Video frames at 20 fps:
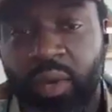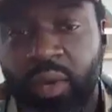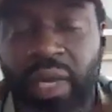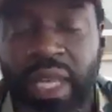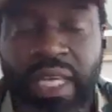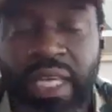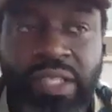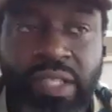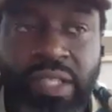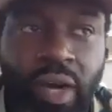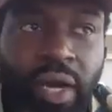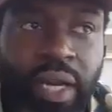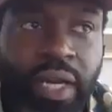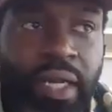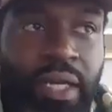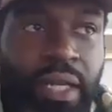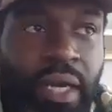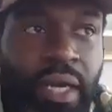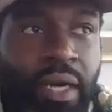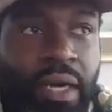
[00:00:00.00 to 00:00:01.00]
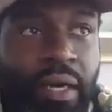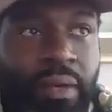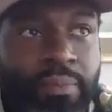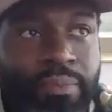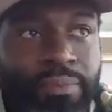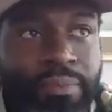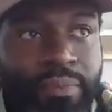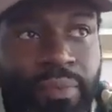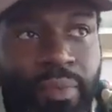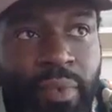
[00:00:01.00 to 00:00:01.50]
I started
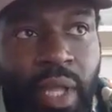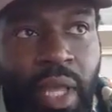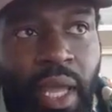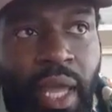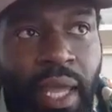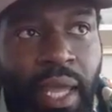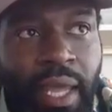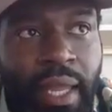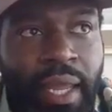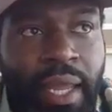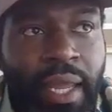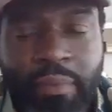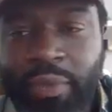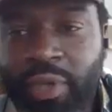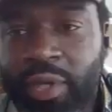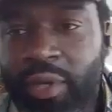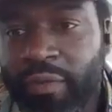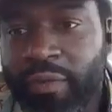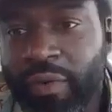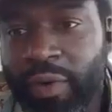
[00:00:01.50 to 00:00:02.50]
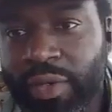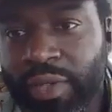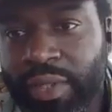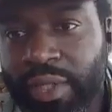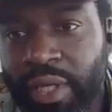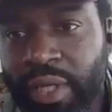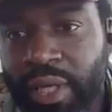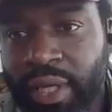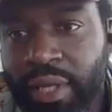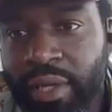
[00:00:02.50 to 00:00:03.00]
at Hampton
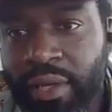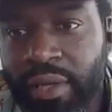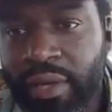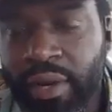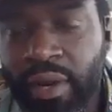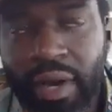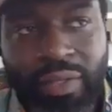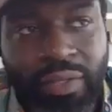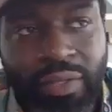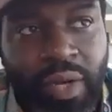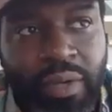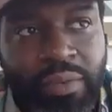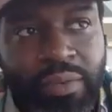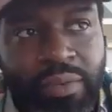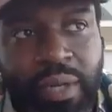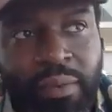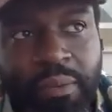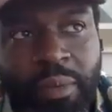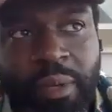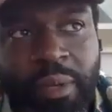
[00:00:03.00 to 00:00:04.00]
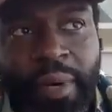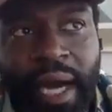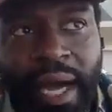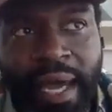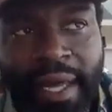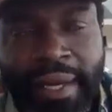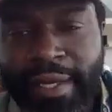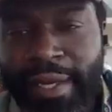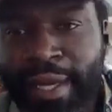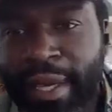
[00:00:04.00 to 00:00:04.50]
University. You know, I thought I was going to be
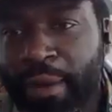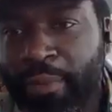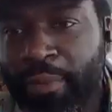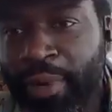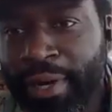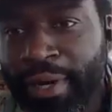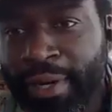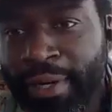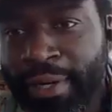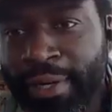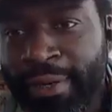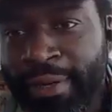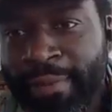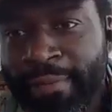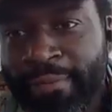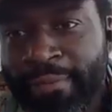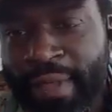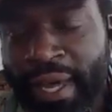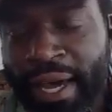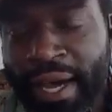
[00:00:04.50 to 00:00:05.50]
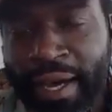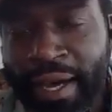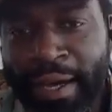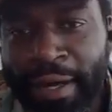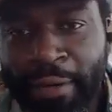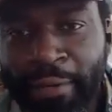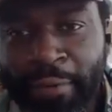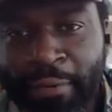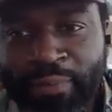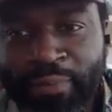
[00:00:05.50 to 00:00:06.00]
behind the camera.
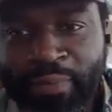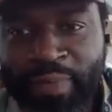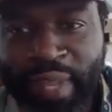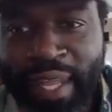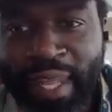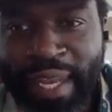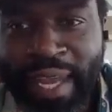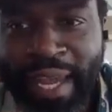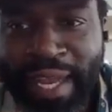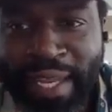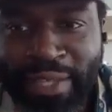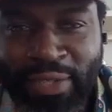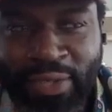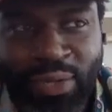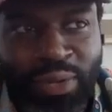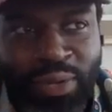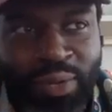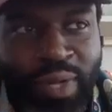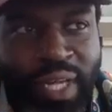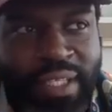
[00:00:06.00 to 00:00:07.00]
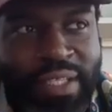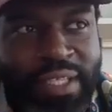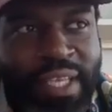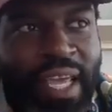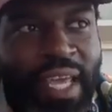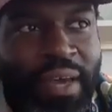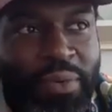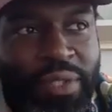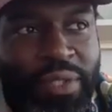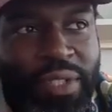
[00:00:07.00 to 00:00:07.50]
In high school, I
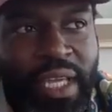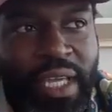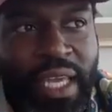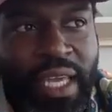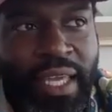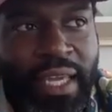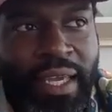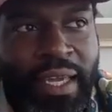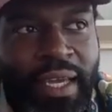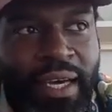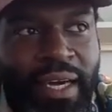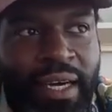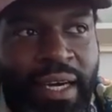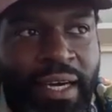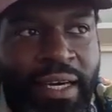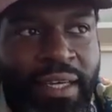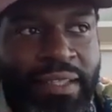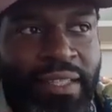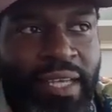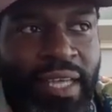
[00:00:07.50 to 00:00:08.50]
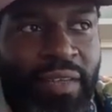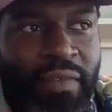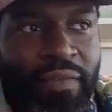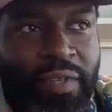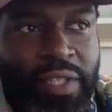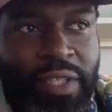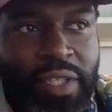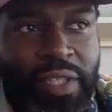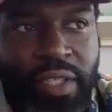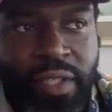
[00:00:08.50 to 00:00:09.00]
was taking
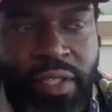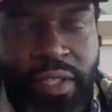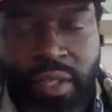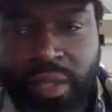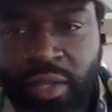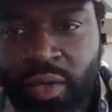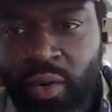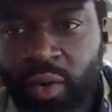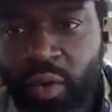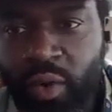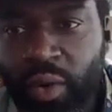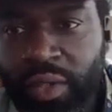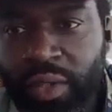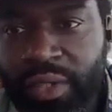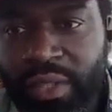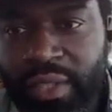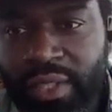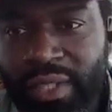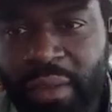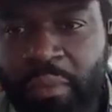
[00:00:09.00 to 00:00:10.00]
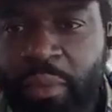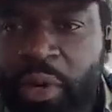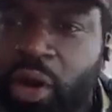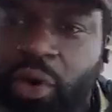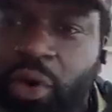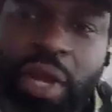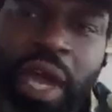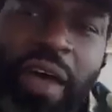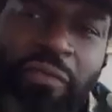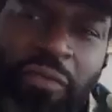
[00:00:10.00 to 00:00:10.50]
television courses, and I'm gonna
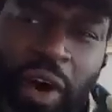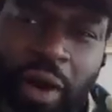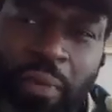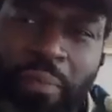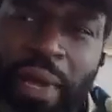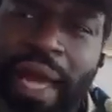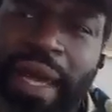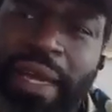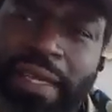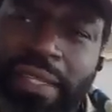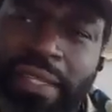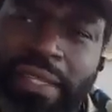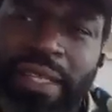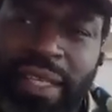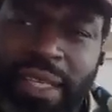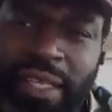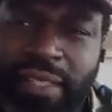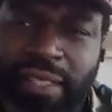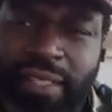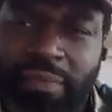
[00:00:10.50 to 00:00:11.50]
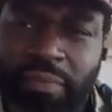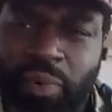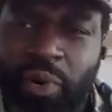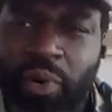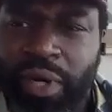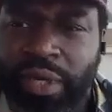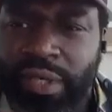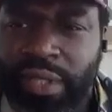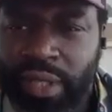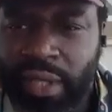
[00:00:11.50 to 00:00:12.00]
go that far back because I think it's
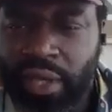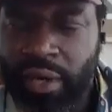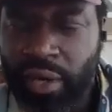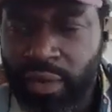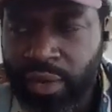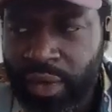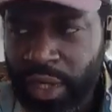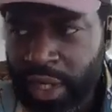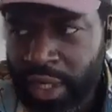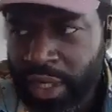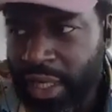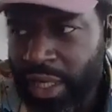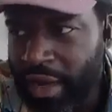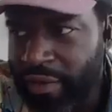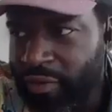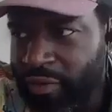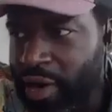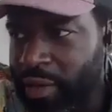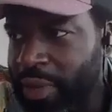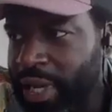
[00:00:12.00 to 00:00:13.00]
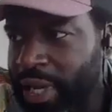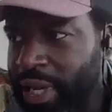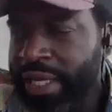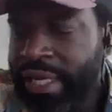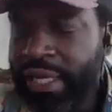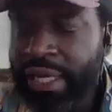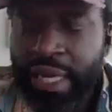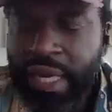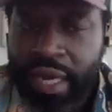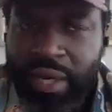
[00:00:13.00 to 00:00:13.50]
important to go that far back.
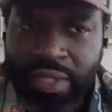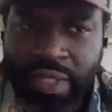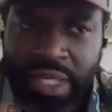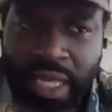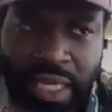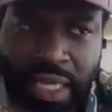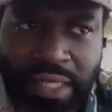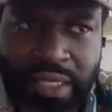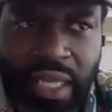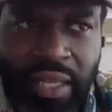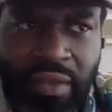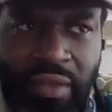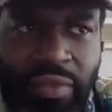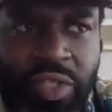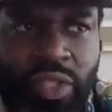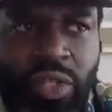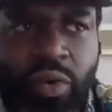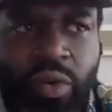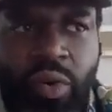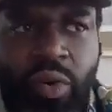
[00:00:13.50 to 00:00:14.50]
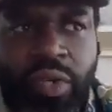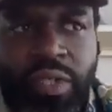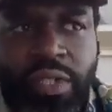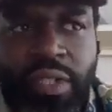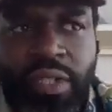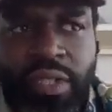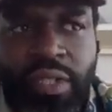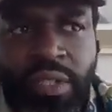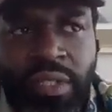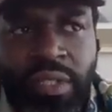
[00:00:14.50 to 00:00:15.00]
I was taking television
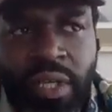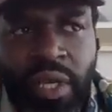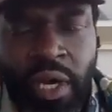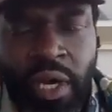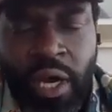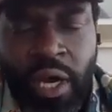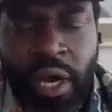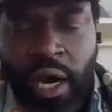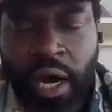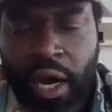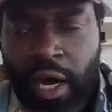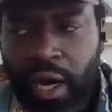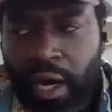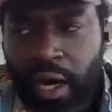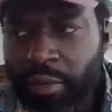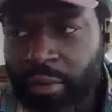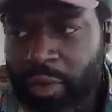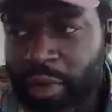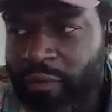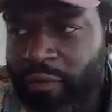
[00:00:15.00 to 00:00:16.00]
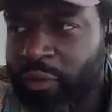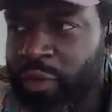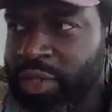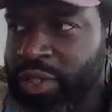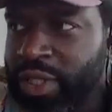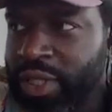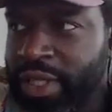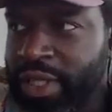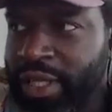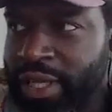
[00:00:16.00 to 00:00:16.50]
courses.
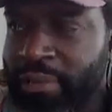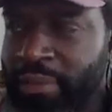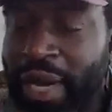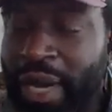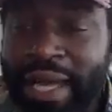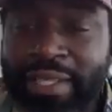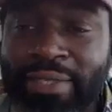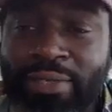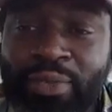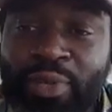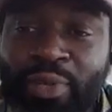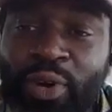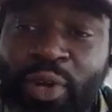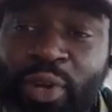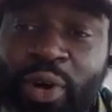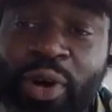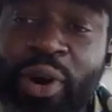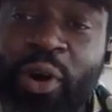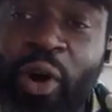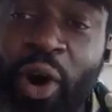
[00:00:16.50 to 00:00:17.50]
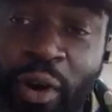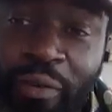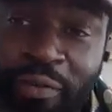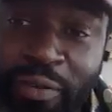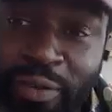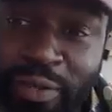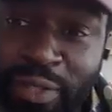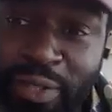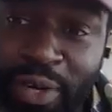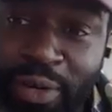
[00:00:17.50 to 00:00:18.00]
Unfortunately, my high school no longer
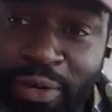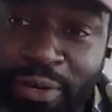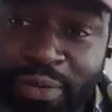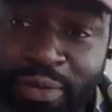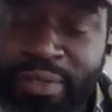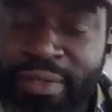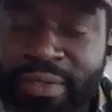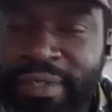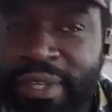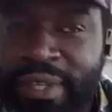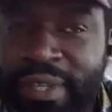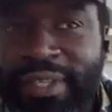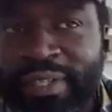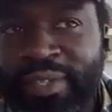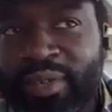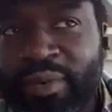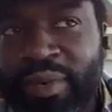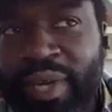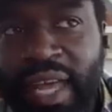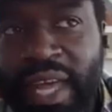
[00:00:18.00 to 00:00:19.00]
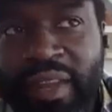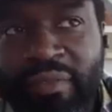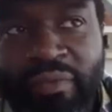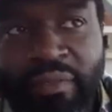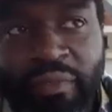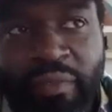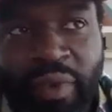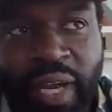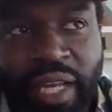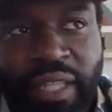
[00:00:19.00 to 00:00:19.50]
offers those, so we got to
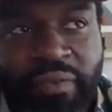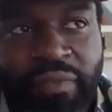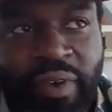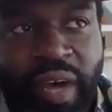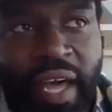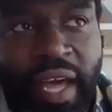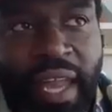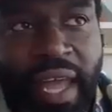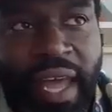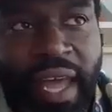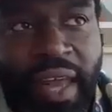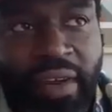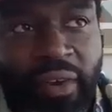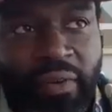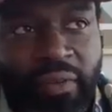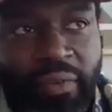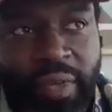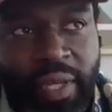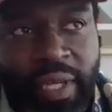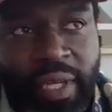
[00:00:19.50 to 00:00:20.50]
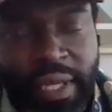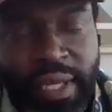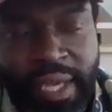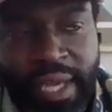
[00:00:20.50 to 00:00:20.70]
rectify that, hopefully.